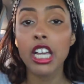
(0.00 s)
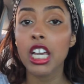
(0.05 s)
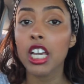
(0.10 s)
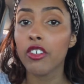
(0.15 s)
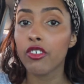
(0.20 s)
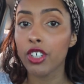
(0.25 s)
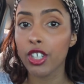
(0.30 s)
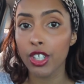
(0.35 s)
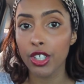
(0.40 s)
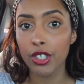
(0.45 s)

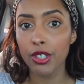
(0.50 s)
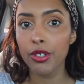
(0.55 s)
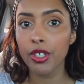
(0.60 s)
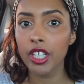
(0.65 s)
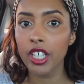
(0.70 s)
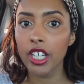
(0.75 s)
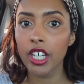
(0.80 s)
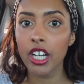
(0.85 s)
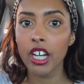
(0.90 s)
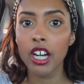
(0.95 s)
If you're new
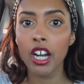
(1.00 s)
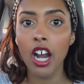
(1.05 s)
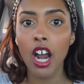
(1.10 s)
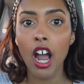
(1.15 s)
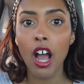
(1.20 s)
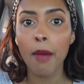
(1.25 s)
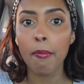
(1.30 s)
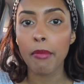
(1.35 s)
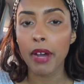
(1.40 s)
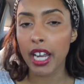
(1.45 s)
here,
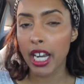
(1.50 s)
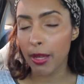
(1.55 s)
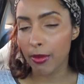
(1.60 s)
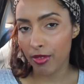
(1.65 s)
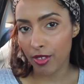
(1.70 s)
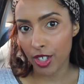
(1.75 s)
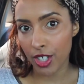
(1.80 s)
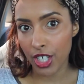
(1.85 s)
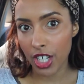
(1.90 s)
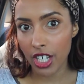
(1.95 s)
my
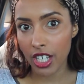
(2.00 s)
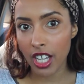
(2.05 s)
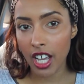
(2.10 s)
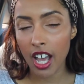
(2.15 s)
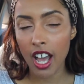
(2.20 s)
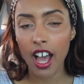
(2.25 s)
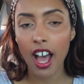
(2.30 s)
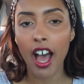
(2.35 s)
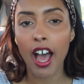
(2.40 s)
name's Virginia.